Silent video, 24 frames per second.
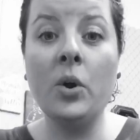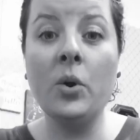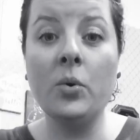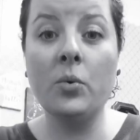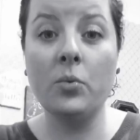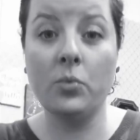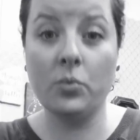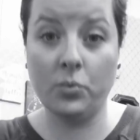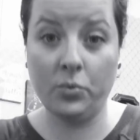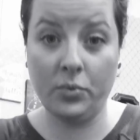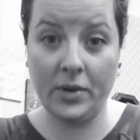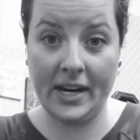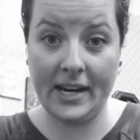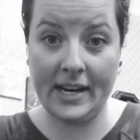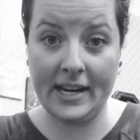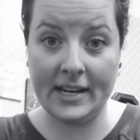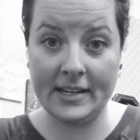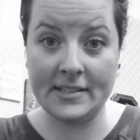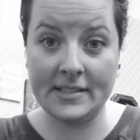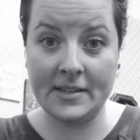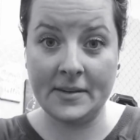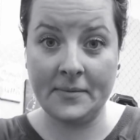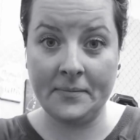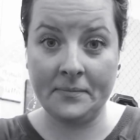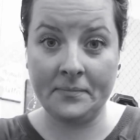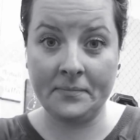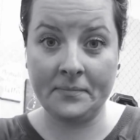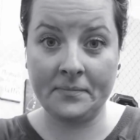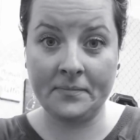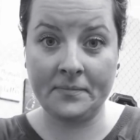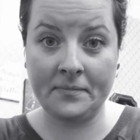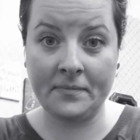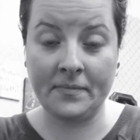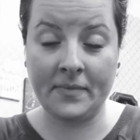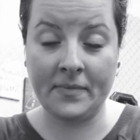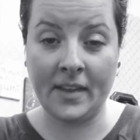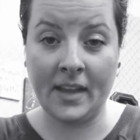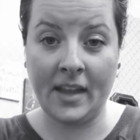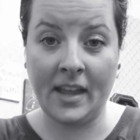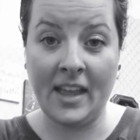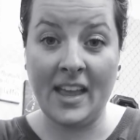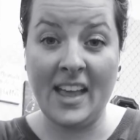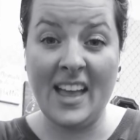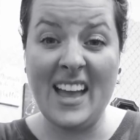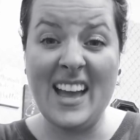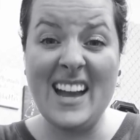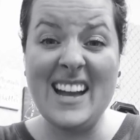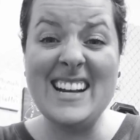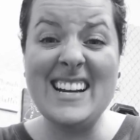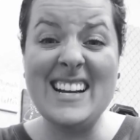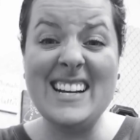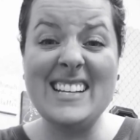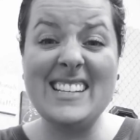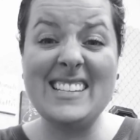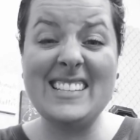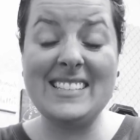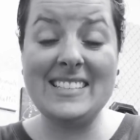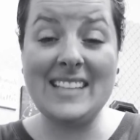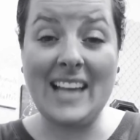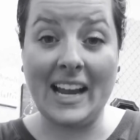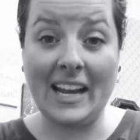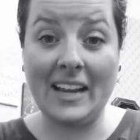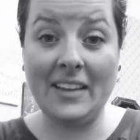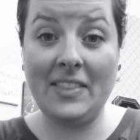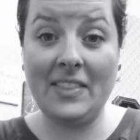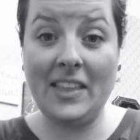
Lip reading: read it. Second